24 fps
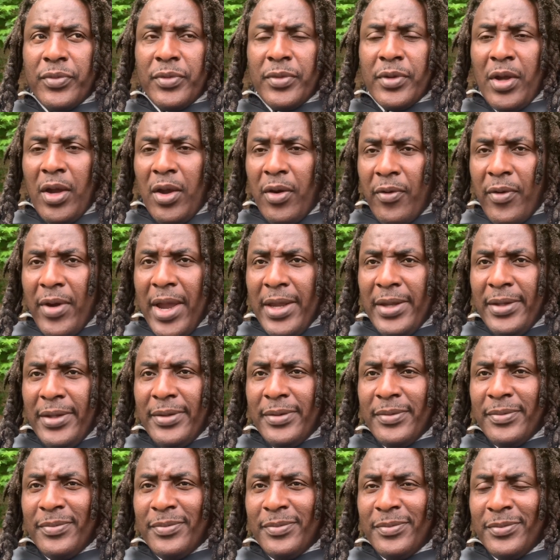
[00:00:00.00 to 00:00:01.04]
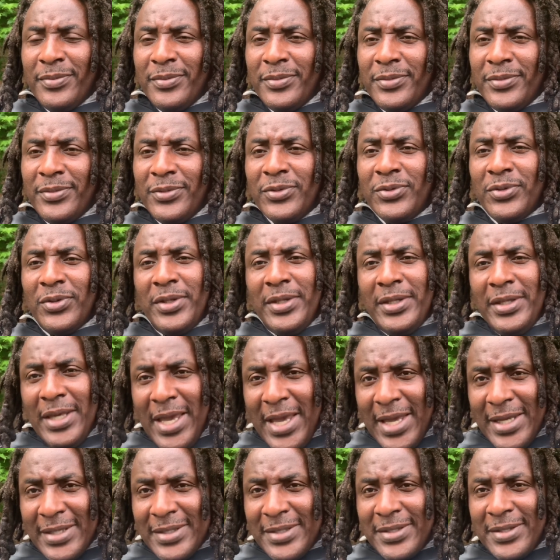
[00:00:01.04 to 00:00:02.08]
All right? So
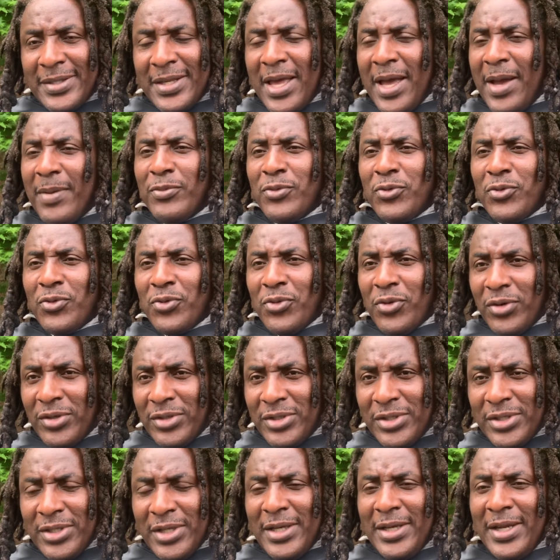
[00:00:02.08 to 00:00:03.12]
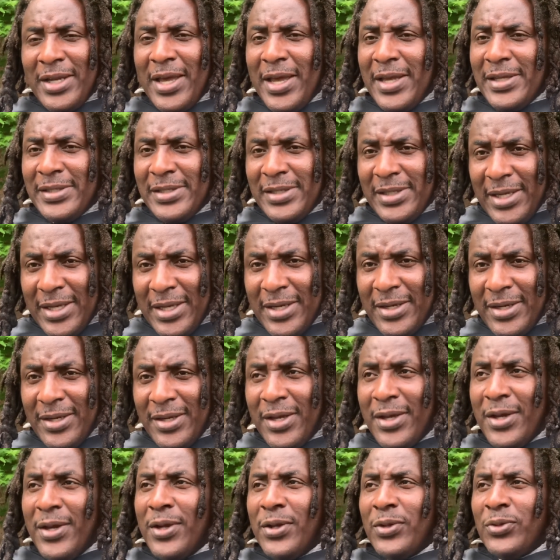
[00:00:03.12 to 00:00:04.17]
yes, I'm rushing as hell
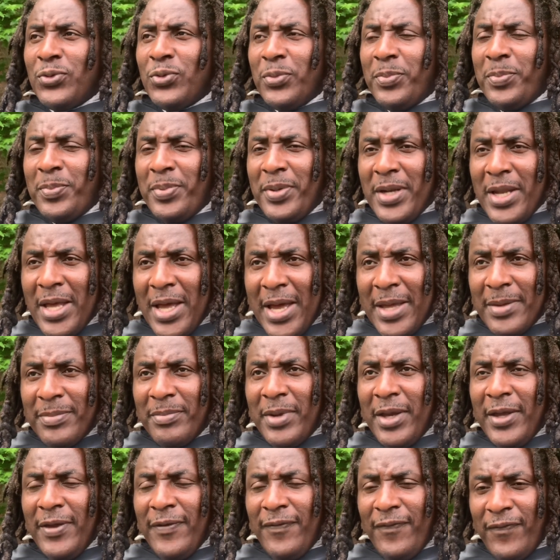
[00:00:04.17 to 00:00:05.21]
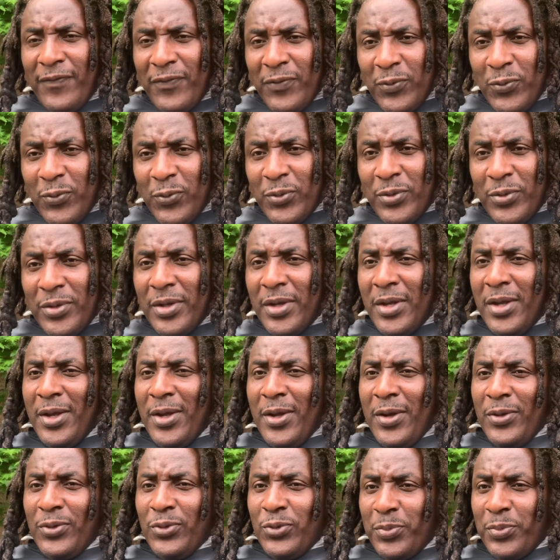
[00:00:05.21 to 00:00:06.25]
to plant my food
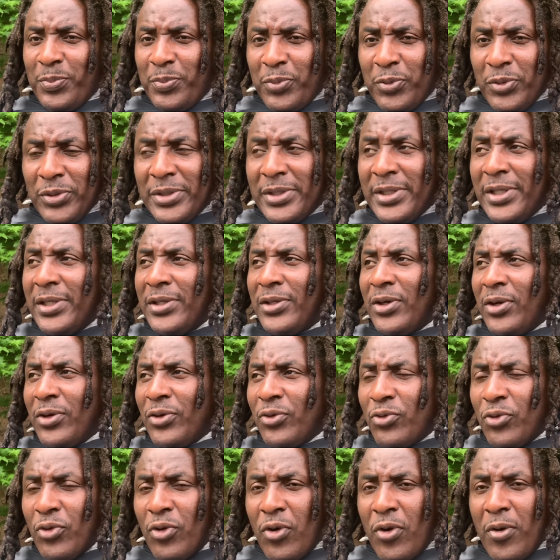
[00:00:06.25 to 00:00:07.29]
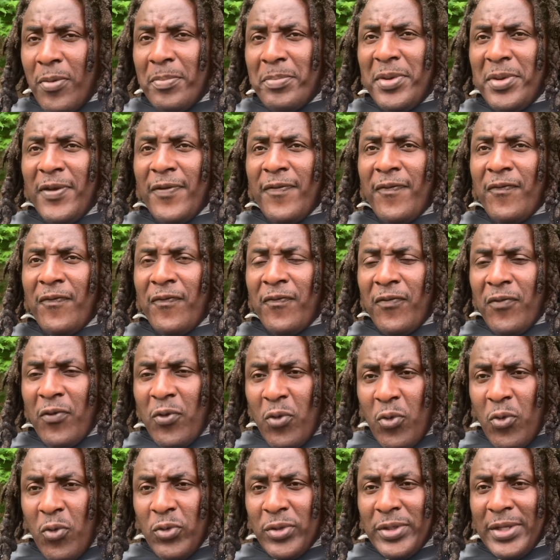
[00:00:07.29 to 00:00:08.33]
to put in the ground
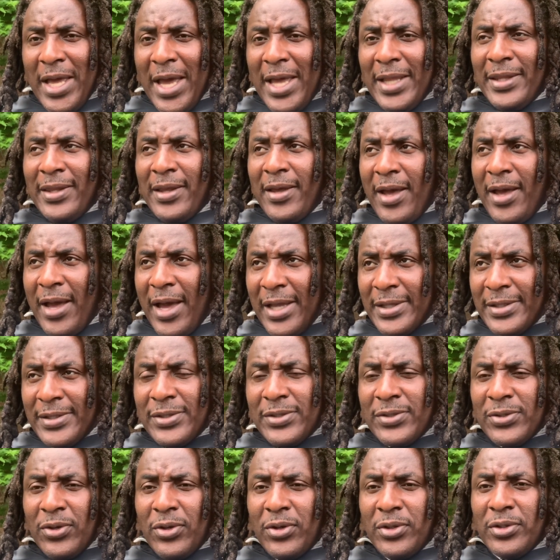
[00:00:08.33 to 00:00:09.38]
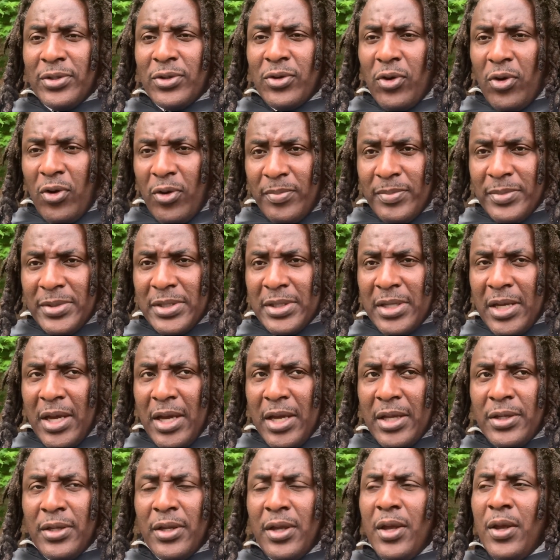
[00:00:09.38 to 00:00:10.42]
before that hot sun comes
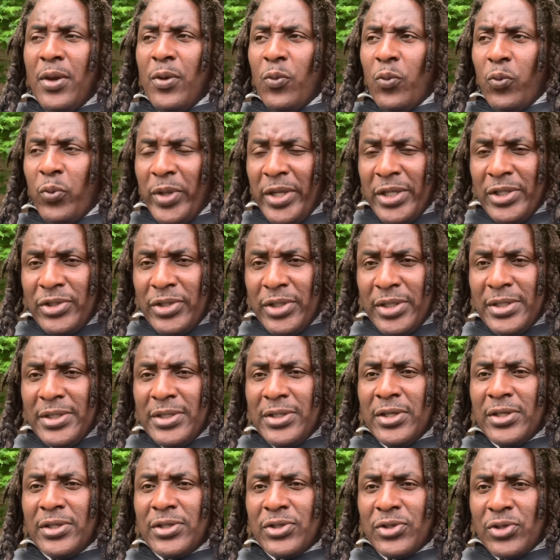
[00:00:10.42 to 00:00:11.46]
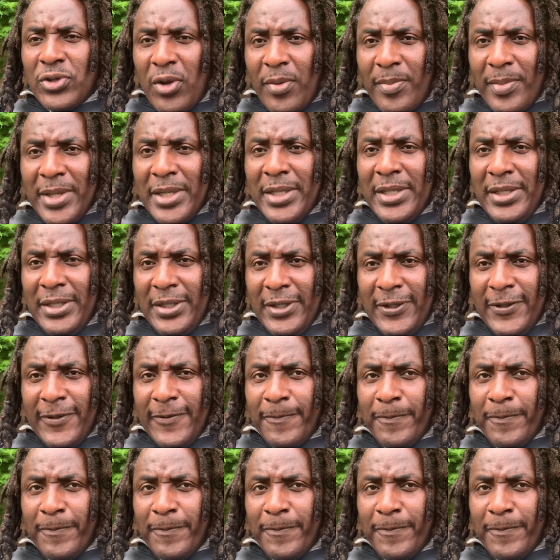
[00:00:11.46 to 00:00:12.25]
on, which is the summer heat.